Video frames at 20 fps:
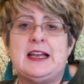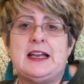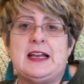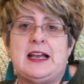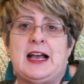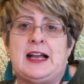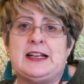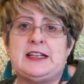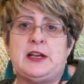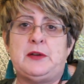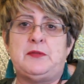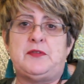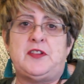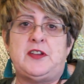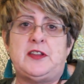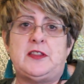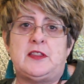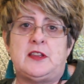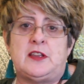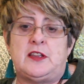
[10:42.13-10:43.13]
I don't
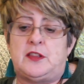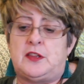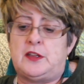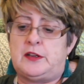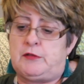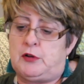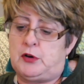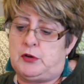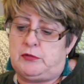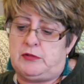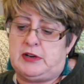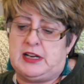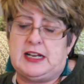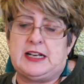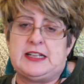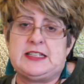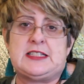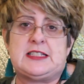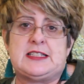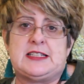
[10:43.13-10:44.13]
think that they're
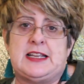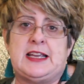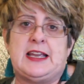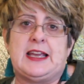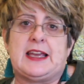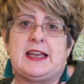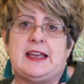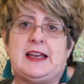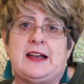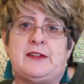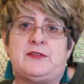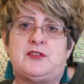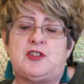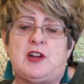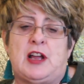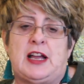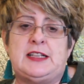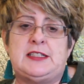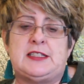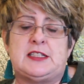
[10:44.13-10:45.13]
unrealistic. I've
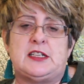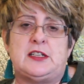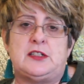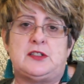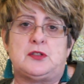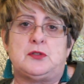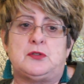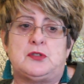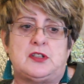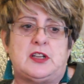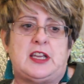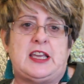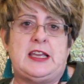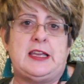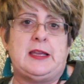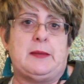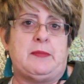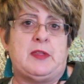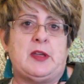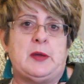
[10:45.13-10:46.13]
tried to sort of
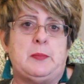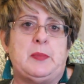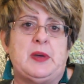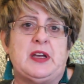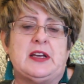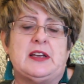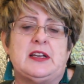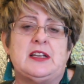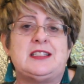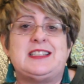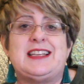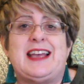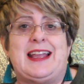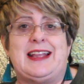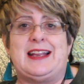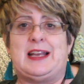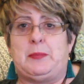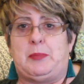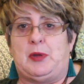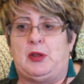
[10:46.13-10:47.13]
keep them
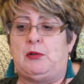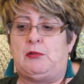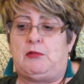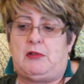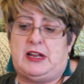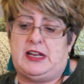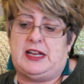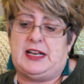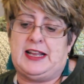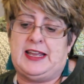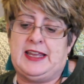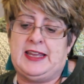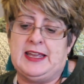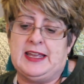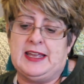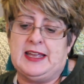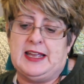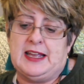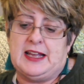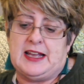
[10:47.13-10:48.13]
attainable really.
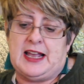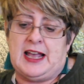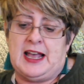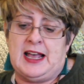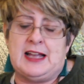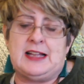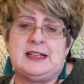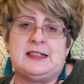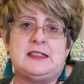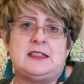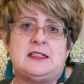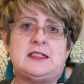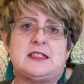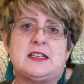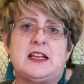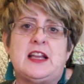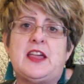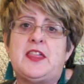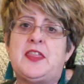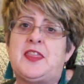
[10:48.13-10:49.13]
And
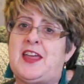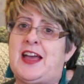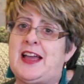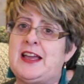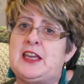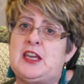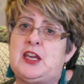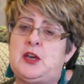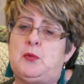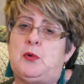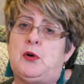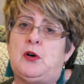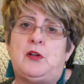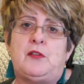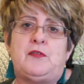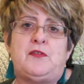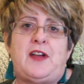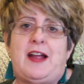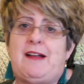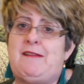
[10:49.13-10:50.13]
thank you
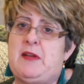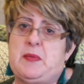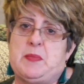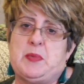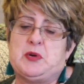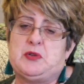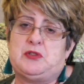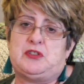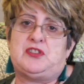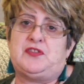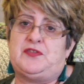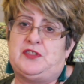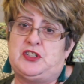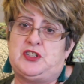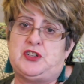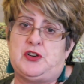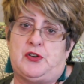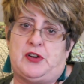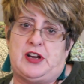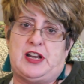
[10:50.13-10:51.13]
all very much for
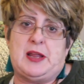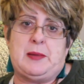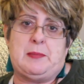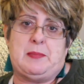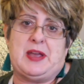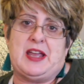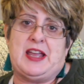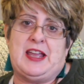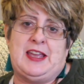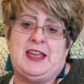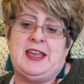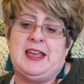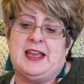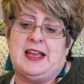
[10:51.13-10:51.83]
joining me